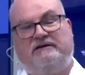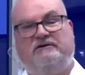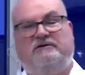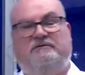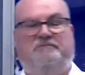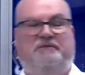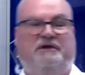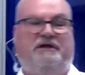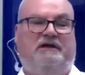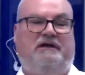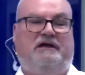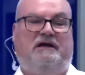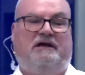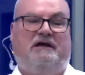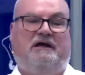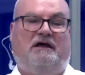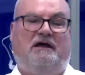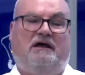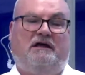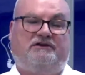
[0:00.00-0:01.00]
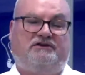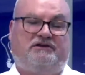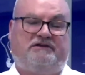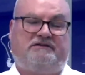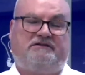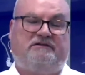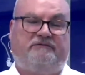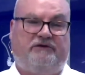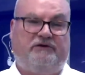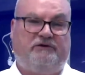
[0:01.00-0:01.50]
That could be
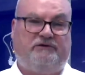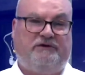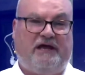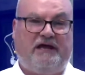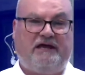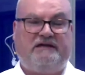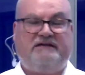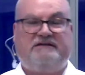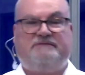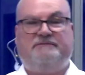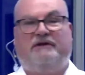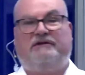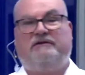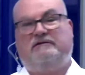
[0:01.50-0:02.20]
just a few days,